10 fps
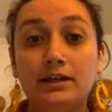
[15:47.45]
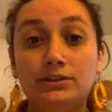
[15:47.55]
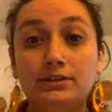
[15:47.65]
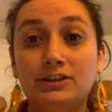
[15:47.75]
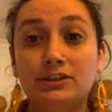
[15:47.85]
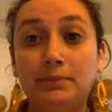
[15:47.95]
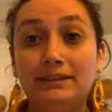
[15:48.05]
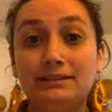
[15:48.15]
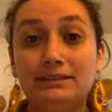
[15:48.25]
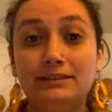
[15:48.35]
the
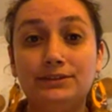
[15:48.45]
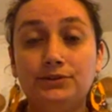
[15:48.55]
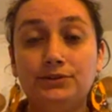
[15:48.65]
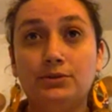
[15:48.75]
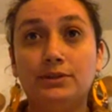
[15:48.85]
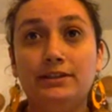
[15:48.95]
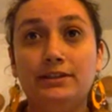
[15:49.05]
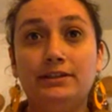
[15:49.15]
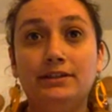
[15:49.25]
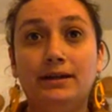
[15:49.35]
spaces.
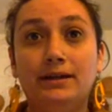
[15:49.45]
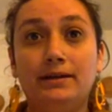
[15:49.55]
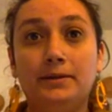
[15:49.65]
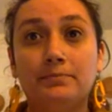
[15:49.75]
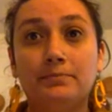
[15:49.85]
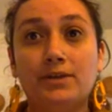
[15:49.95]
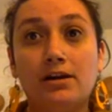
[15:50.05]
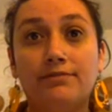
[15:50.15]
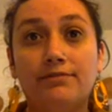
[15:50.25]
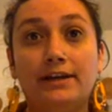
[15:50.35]
We
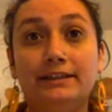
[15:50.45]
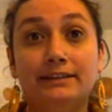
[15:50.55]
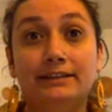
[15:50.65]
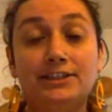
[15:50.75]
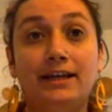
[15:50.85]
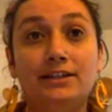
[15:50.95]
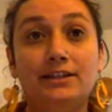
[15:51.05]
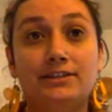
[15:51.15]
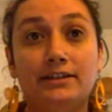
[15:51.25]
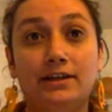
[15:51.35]
are finding a
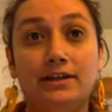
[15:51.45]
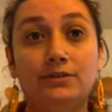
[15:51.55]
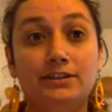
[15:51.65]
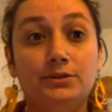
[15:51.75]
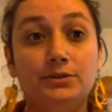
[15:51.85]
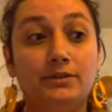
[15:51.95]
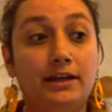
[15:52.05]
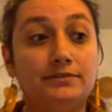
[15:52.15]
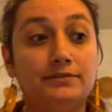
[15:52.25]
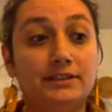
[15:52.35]
challenge that not only do we
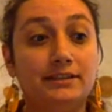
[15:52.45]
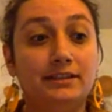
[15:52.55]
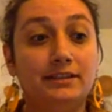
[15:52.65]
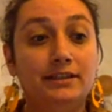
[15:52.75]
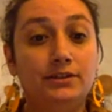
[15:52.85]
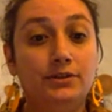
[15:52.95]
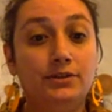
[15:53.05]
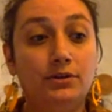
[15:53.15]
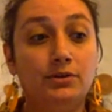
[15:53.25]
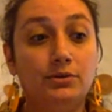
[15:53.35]
have to
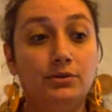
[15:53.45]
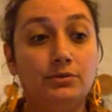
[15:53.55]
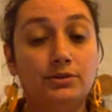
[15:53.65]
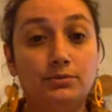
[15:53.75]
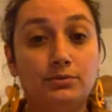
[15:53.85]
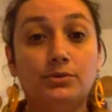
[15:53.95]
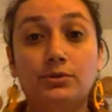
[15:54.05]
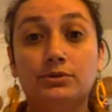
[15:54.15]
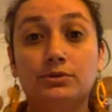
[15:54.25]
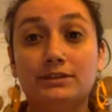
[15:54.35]
know the
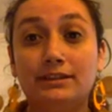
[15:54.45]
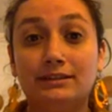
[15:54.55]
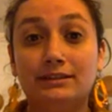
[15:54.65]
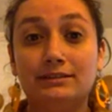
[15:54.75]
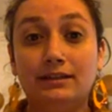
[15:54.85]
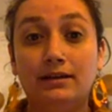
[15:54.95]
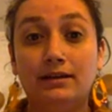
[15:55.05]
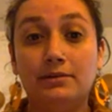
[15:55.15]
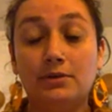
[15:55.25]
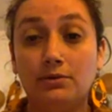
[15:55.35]
rules
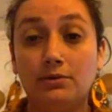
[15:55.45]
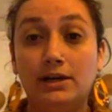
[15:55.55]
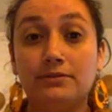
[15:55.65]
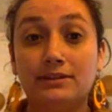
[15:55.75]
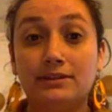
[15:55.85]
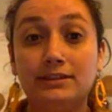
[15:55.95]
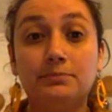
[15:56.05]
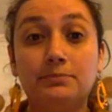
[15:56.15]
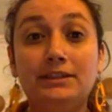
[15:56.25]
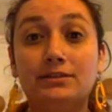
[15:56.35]
around this
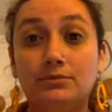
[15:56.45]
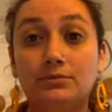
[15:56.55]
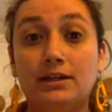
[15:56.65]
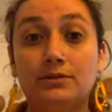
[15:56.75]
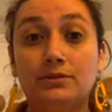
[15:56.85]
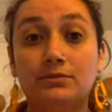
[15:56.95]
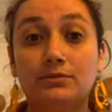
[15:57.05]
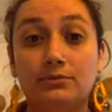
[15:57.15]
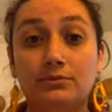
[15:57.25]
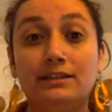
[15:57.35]
piece around
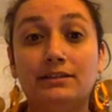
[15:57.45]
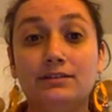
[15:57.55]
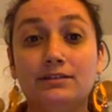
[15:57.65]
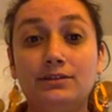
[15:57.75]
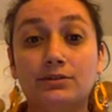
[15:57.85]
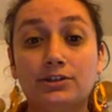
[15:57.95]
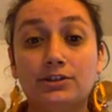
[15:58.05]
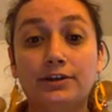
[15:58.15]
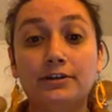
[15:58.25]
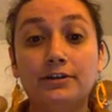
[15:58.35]
running
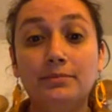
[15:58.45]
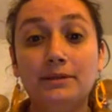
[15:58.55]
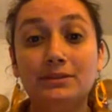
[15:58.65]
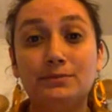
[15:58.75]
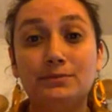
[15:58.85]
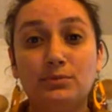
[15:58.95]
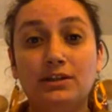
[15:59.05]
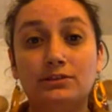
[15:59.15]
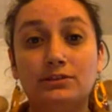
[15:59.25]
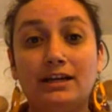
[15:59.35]
charter amendments, but we
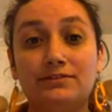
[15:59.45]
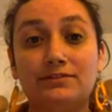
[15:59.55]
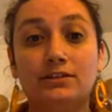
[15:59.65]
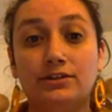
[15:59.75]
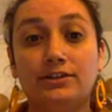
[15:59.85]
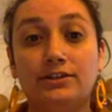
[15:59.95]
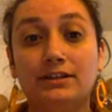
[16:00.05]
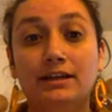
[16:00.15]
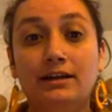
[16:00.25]
also have to learn